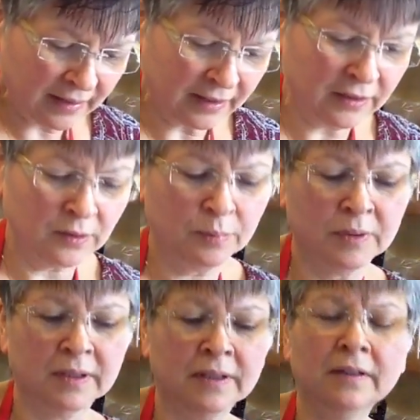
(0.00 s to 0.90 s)
I'm going to put
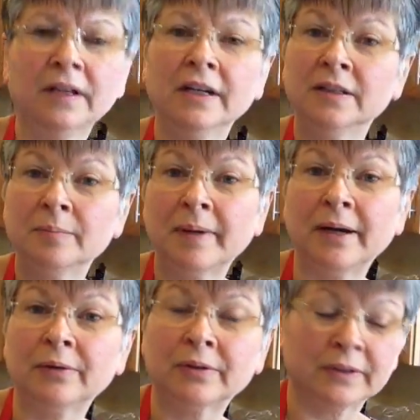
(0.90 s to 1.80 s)
a little onion
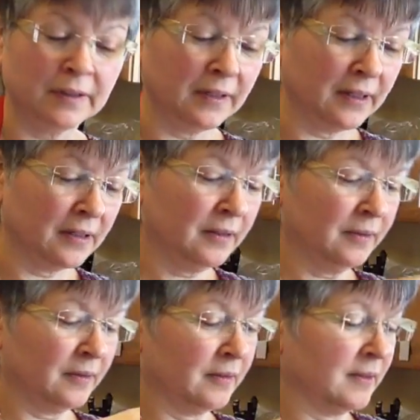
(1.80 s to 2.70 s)
powder in there,
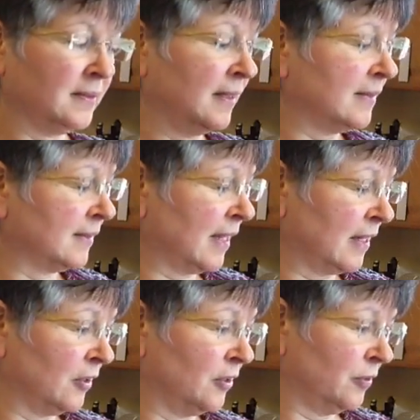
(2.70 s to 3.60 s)
because that's kind
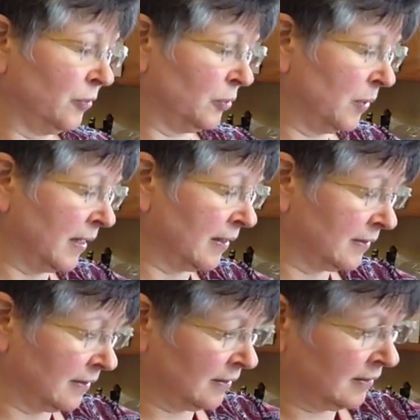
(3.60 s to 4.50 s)
of good for what ails ya.